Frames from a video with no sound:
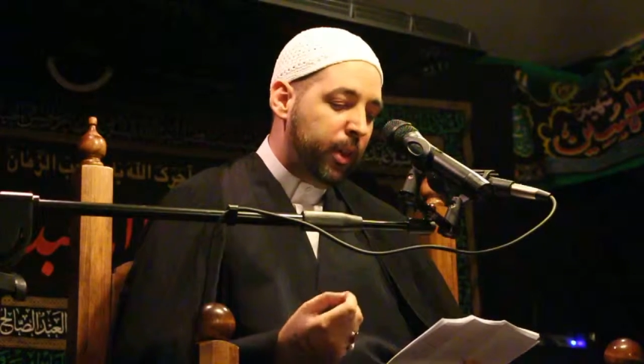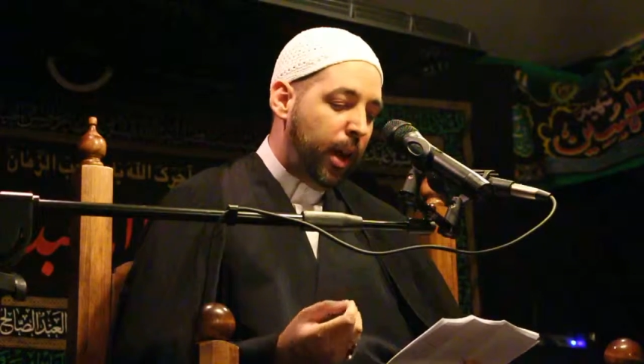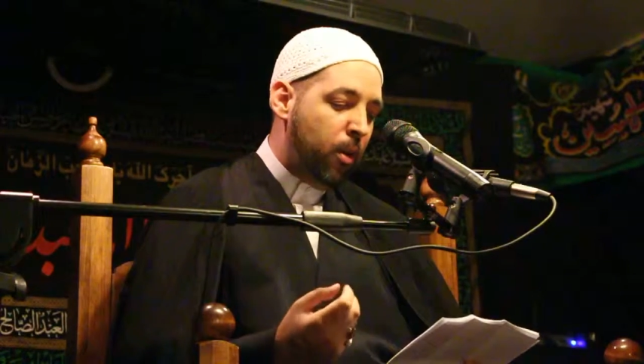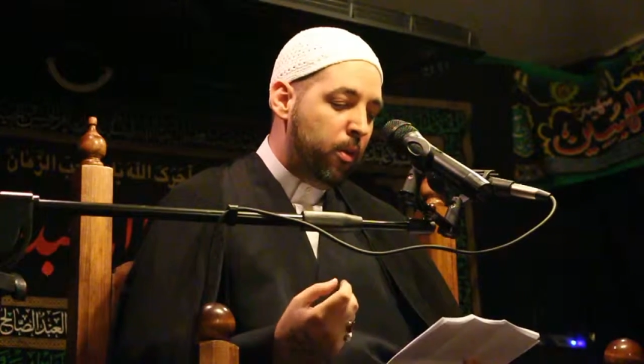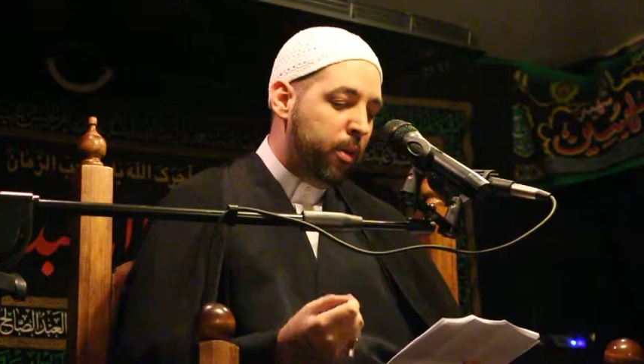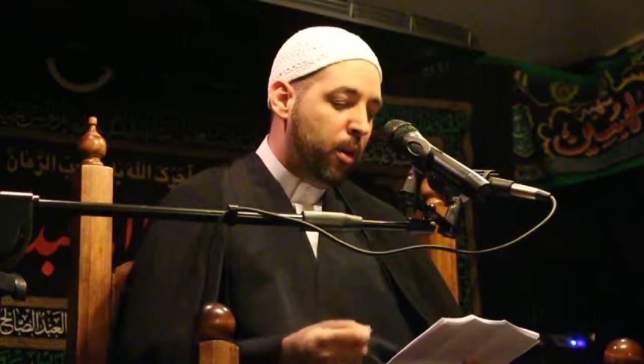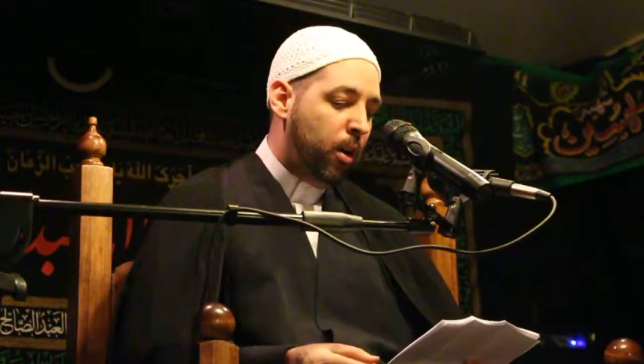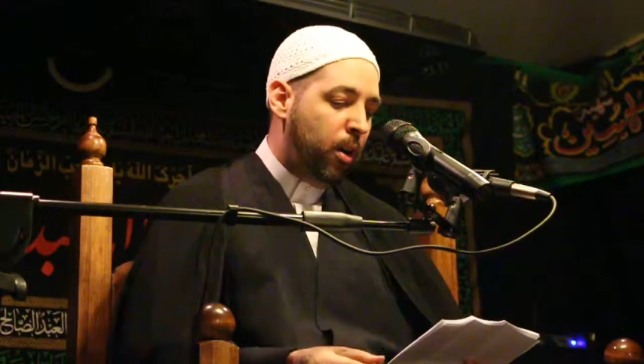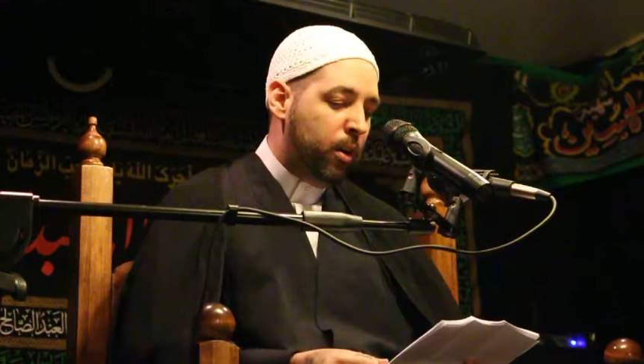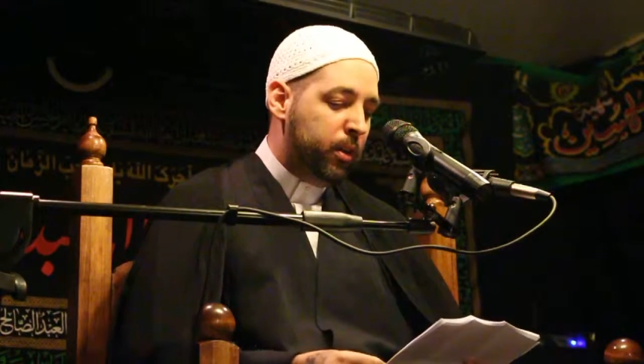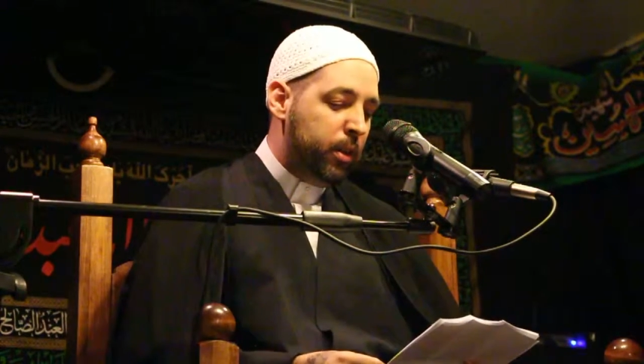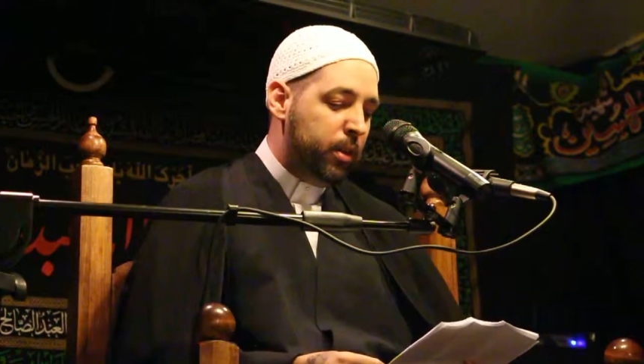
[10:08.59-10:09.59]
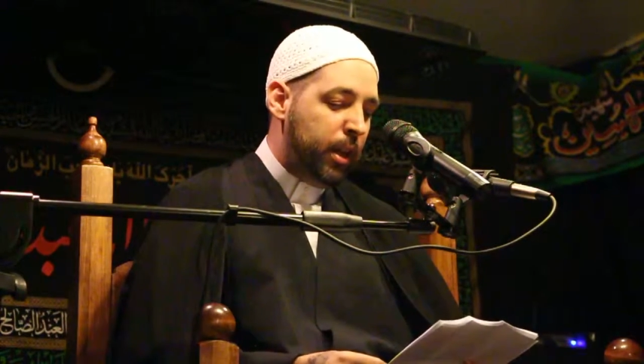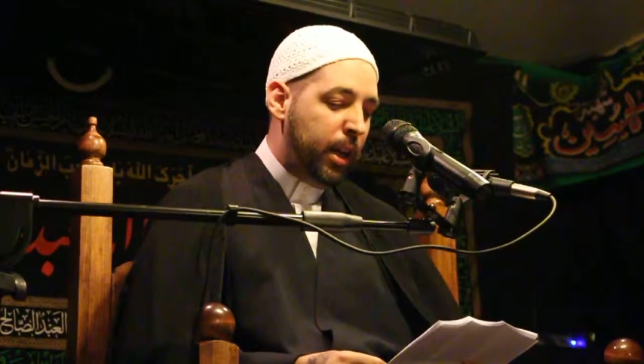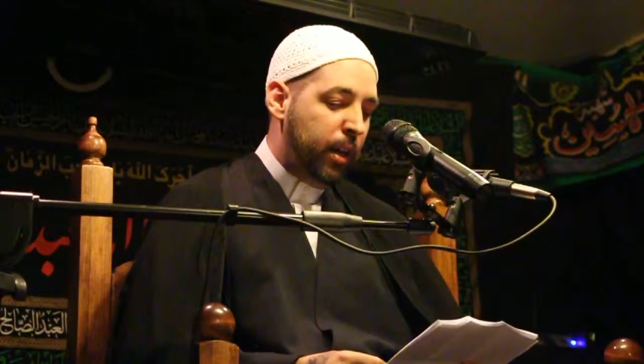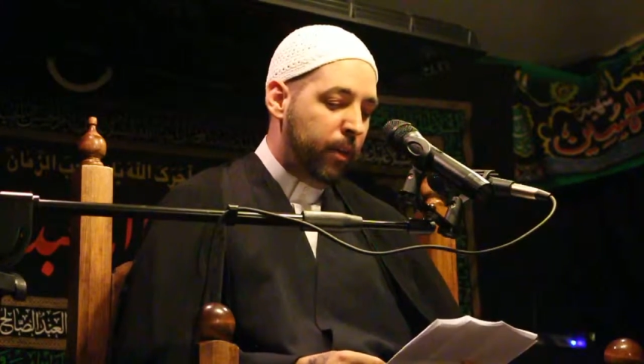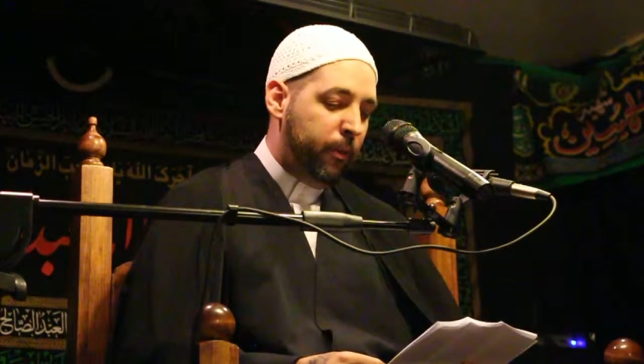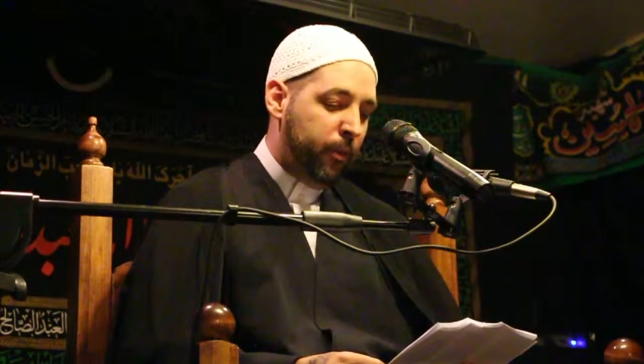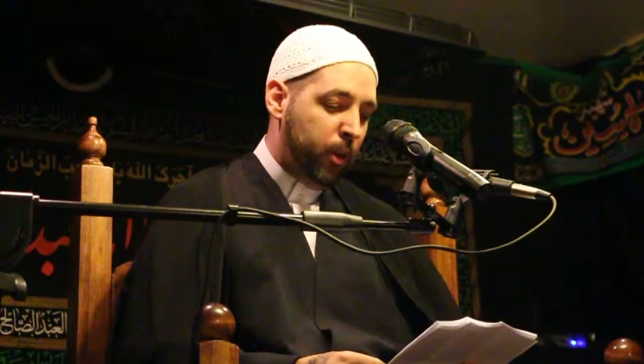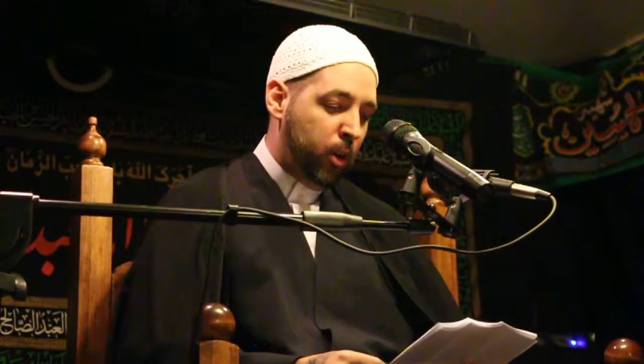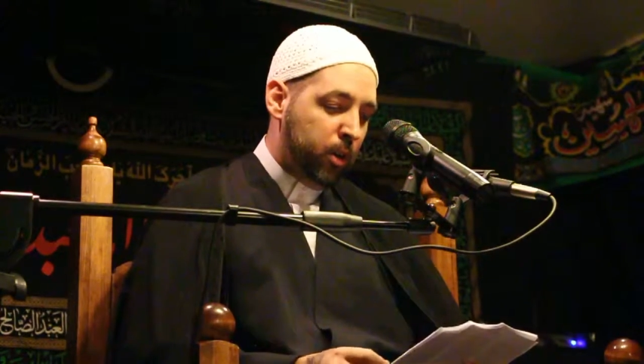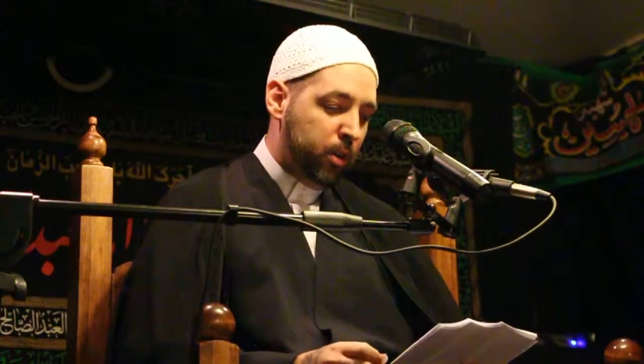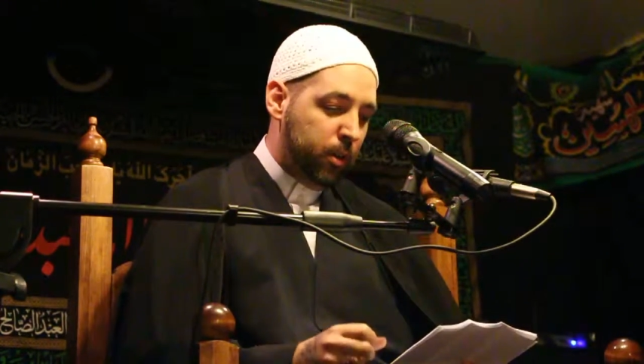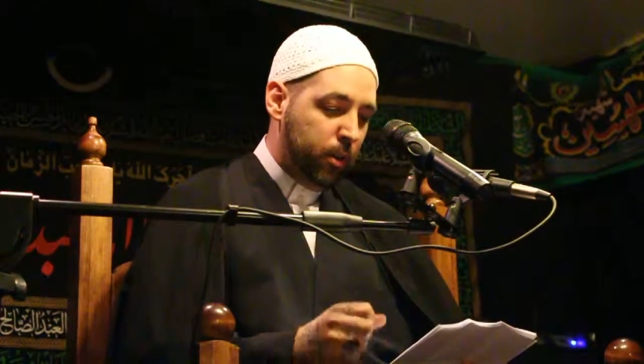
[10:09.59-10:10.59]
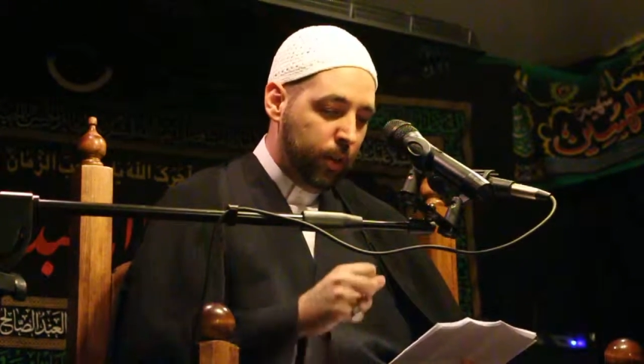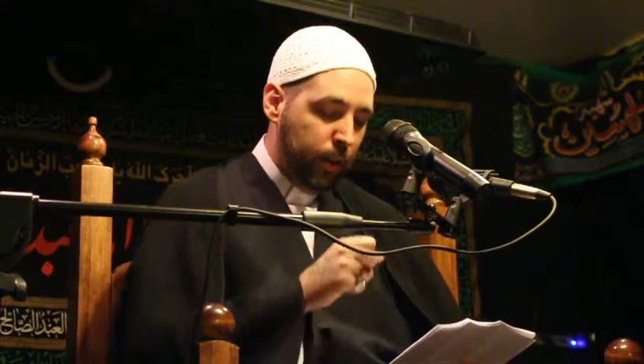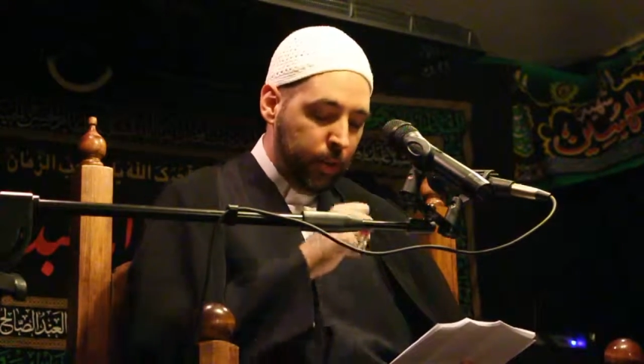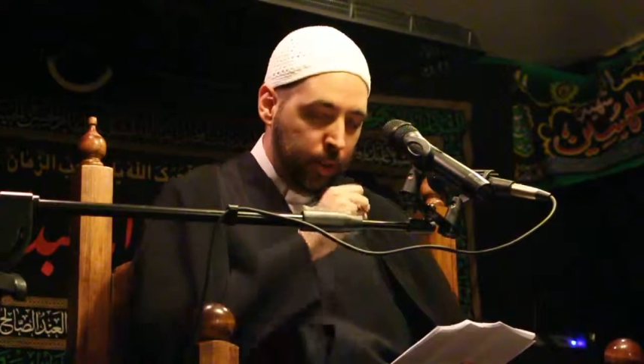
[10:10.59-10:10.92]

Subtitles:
Kawthar on the day of thirst.